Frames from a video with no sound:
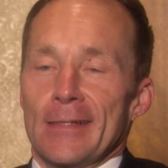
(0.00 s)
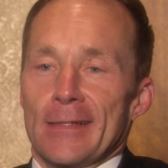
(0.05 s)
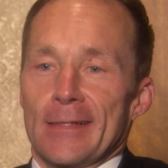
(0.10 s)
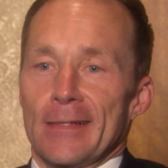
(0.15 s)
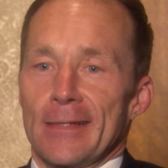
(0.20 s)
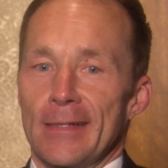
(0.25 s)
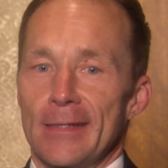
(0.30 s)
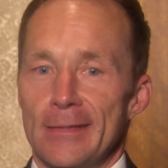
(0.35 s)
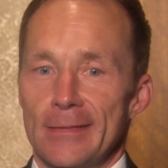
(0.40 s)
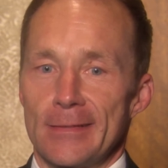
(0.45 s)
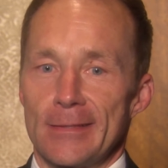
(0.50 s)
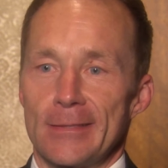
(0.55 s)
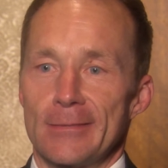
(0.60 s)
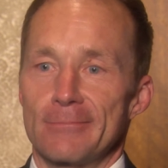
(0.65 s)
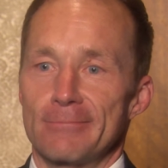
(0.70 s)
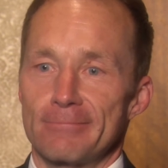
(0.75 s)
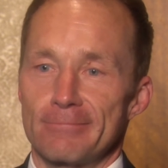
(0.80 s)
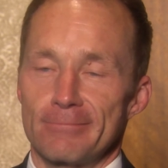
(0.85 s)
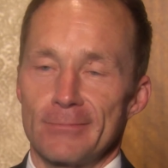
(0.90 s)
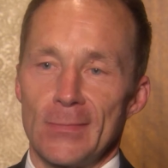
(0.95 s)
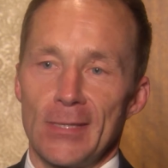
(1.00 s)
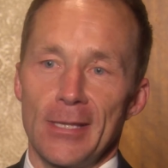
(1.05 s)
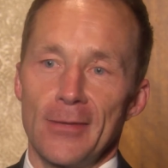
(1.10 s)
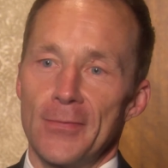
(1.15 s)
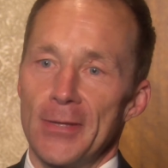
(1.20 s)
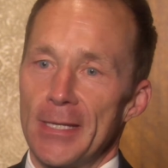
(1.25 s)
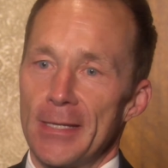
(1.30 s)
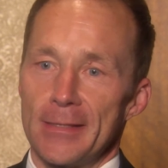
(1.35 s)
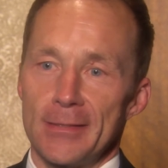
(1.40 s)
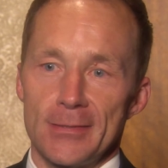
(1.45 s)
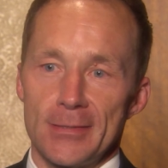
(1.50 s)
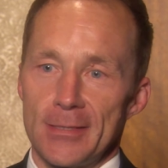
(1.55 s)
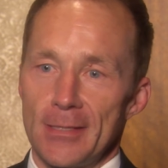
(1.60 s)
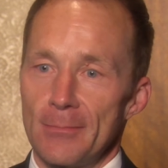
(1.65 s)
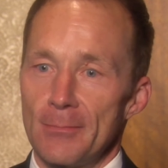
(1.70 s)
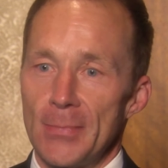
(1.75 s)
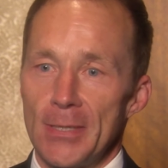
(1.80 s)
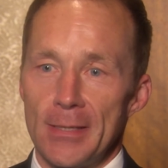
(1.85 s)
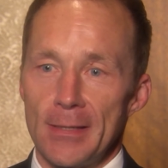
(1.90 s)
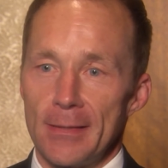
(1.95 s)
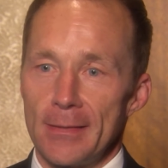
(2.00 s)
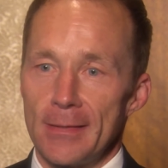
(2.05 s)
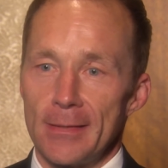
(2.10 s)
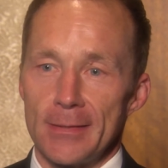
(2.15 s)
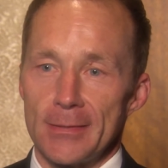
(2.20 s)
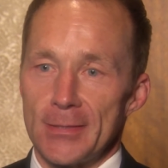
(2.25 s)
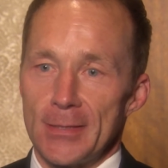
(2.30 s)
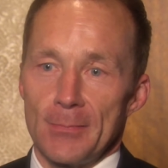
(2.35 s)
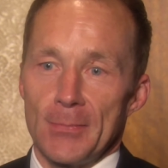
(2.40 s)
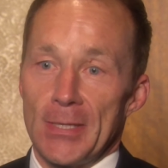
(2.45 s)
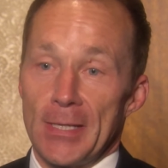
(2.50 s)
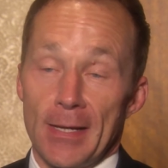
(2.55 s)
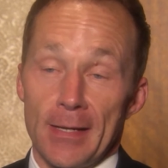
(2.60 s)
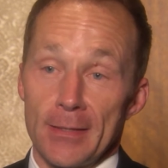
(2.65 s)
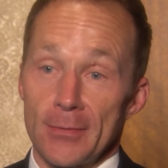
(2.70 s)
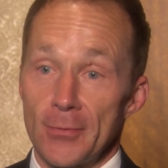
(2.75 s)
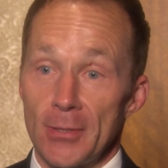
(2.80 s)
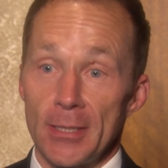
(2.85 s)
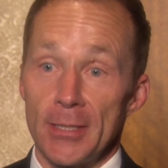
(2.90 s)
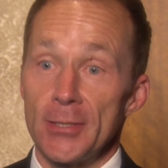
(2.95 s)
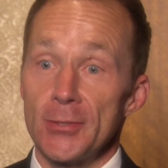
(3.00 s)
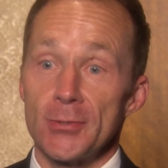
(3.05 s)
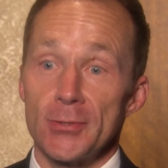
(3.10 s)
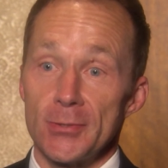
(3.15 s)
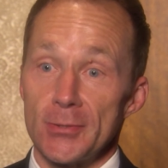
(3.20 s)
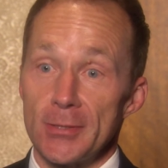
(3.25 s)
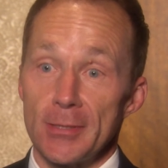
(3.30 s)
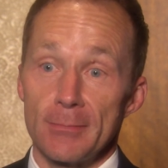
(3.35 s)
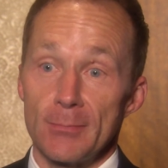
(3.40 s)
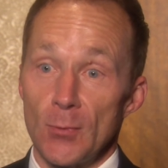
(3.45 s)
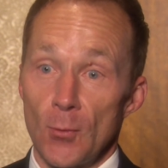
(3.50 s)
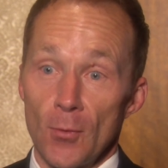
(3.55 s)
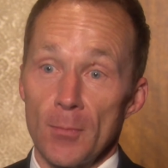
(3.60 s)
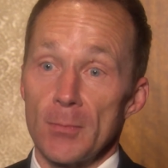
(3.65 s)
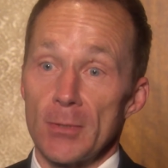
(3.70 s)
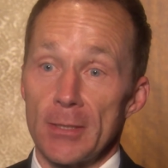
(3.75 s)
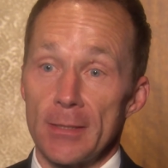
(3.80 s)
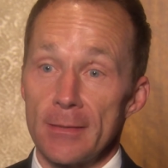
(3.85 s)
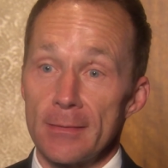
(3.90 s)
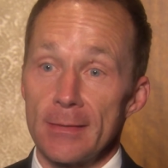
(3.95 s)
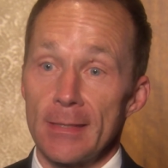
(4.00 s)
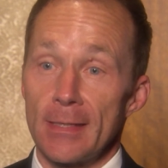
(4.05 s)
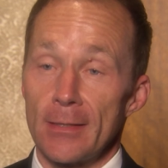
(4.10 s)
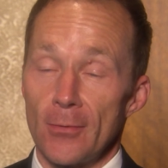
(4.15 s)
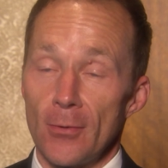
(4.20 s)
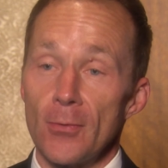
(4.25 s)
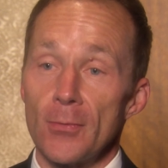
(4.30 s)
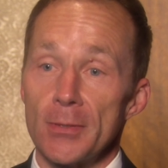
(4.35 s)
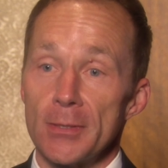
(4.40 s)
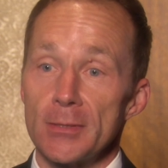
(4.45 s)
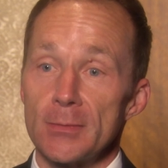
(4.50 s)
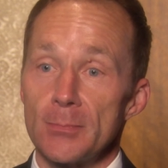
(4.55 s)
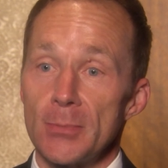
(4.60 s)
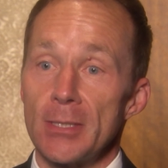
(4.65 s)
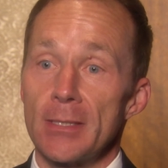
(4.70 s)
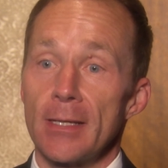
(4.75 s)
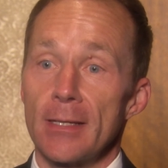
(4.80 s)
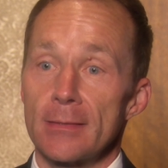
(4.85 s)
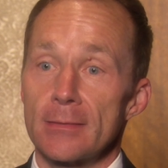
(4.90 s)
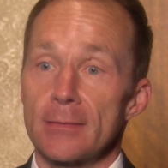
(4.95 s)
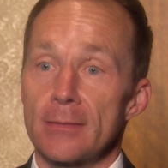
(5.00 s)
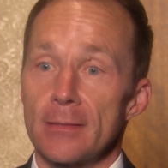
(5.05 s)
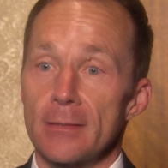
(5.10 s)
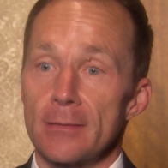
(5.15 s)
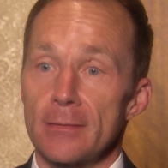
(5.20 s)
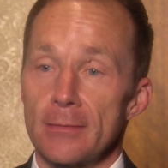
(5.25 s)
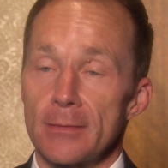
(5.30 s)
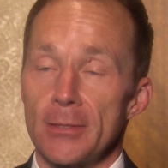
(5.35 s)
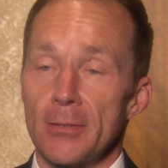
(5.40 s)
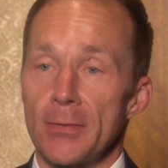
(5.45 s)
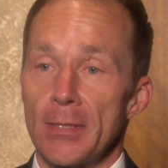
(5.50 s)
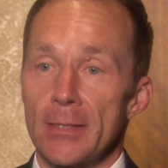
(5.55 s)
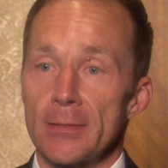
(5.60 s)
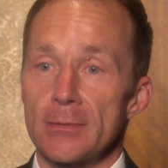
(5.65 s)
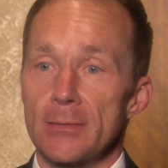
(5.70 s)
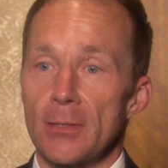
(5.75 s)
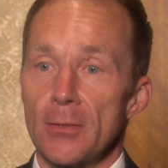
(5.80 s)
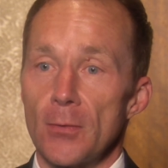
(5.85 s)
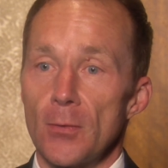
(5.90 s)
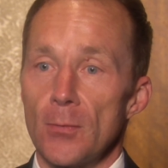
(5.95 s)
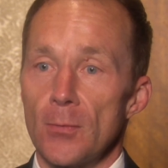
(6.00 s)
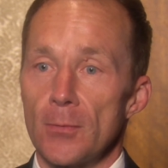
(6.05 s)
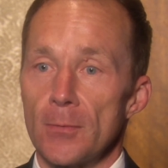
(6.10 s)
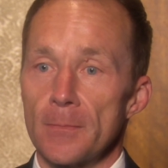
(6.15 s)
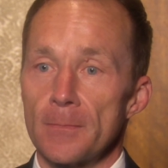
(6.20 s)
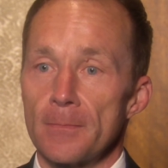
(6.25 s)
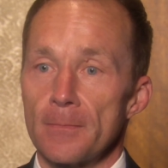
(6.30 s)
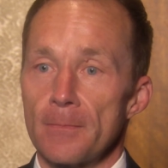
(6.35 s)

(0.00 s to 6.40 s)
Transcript: and living in symbio in a symbiotic relationship normally, not always, but that's the you know that's the goal.